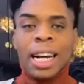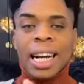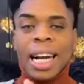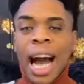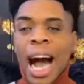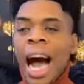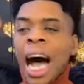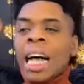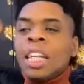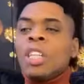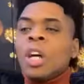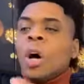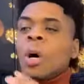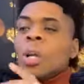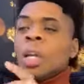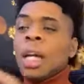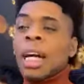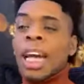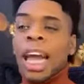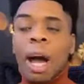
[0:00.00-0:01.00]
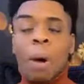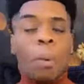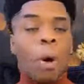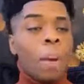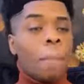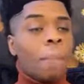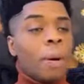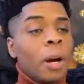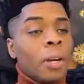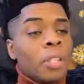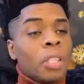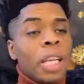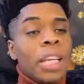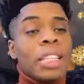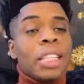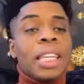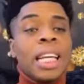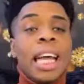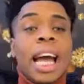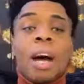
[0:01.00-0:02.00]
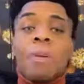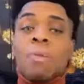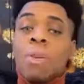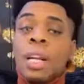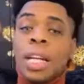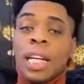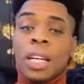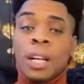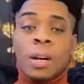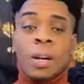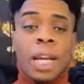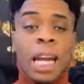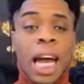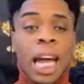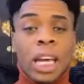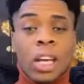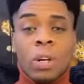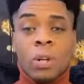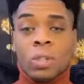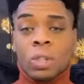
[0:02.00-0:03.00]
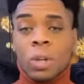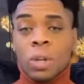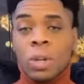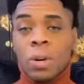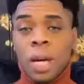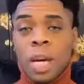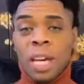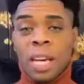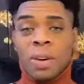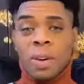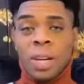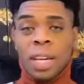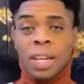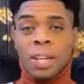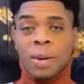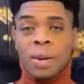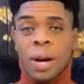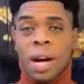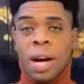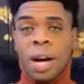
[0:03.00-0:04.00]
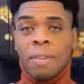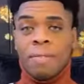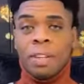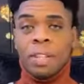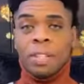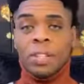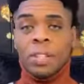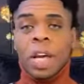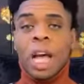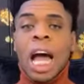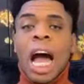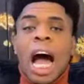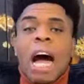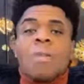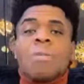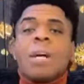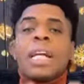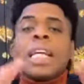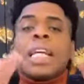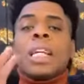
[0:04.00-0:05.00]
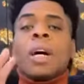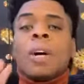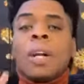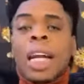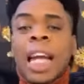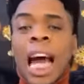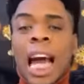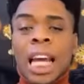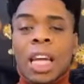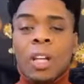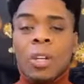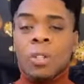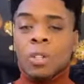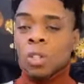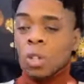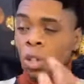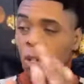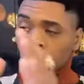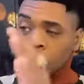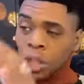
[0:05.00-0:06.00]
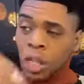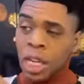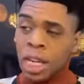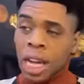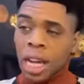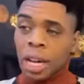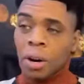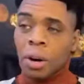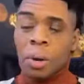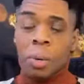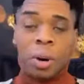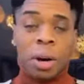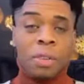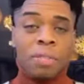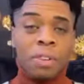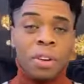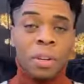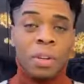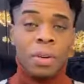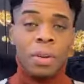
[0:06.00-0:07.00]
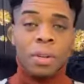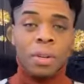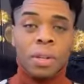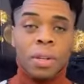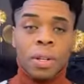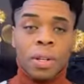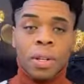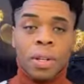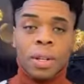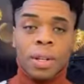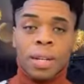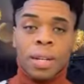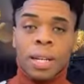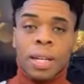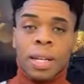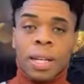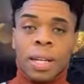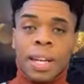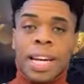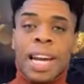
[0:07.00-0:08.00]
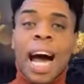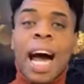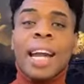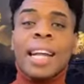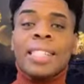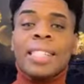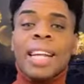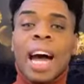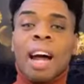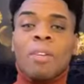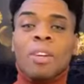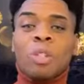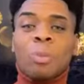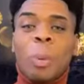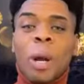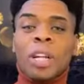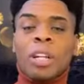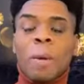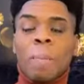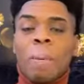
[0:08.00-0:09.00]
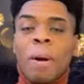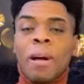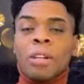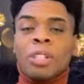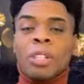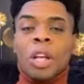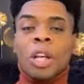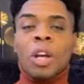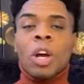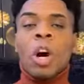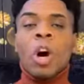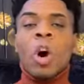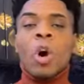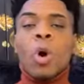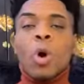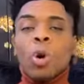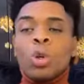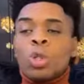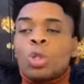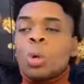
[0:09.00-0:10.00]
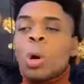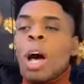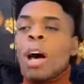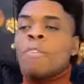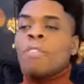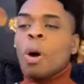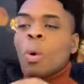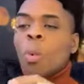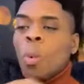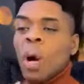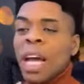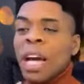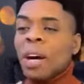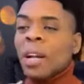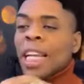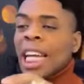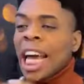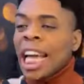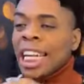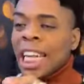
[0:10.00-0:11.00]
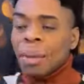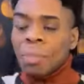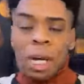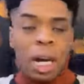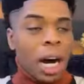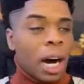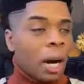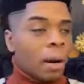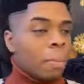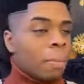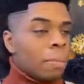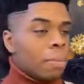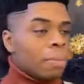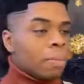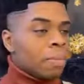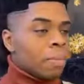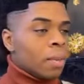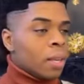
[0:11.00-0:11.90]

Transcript: God don't look at one person and say, I really don't like you, so you ain't going to get no harvest. I really don't like you, so your seed ain't going to work for you. God is not a respecter person. Whosoever will, let them come.